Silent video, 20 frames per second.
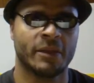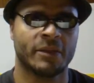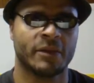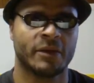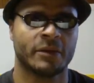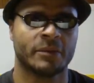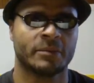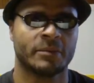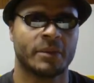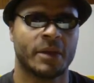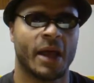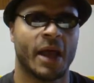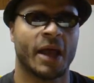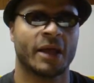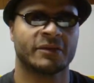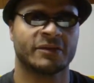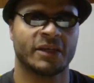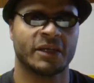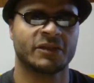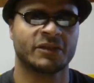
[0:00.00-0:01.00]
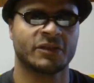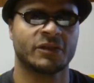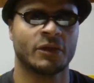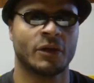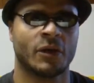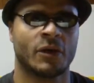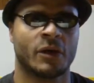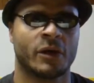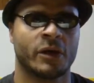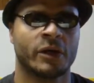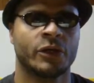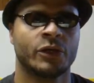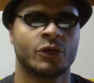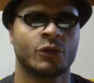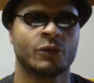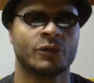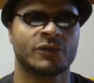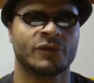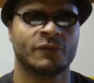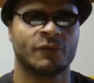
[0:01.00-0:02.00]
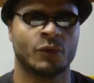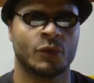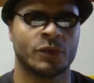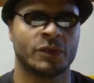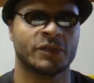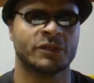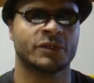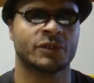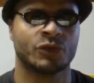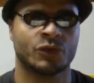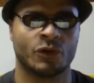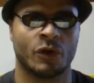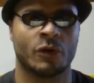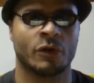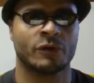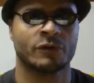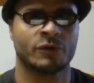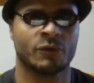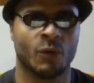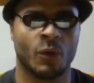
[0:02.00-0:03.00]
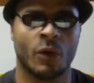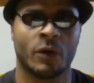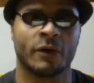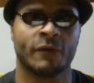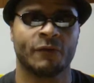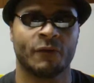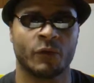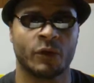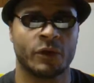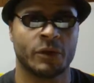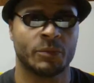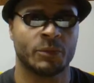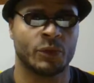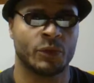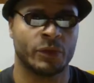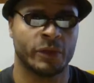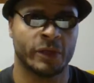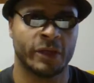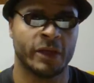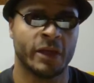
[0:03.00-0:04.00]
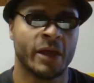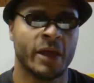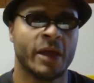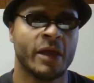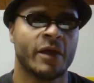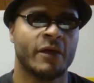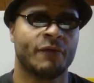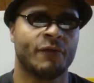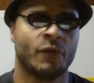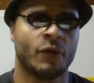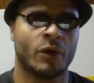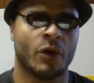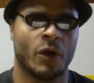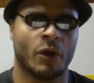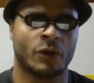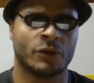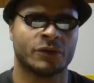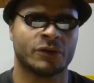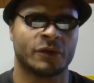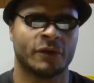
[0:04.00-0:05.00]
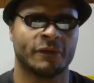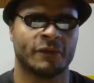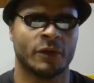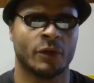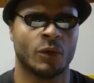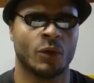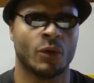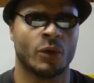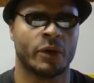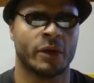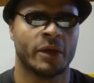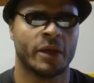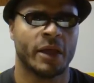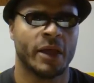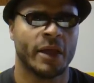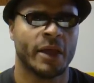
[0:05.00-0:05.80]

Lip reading: them, as they still are, hewers of woods and jars of water for the community and for the altar of the Lord,